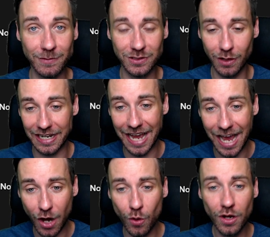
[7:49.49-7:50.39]
So like,
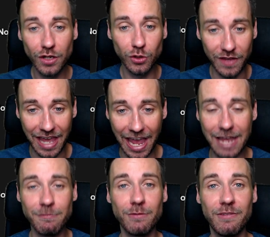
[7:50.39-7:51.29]
how do we
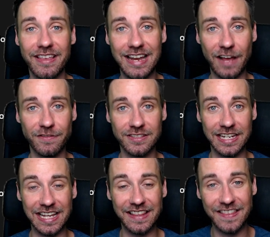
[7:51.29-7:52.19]
aim with the left
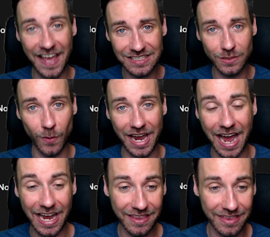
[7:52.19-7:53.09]
stick? And that's why
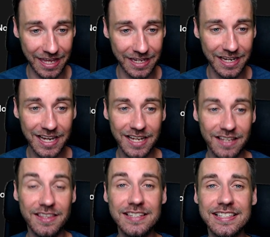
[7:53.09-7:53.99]
I think
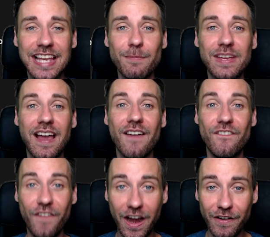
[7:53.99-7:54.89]
this can be a
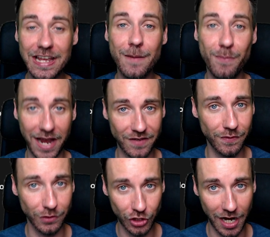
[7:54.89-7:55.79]
very
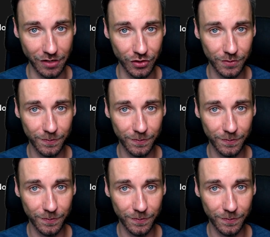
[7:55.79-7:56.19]
impactful change.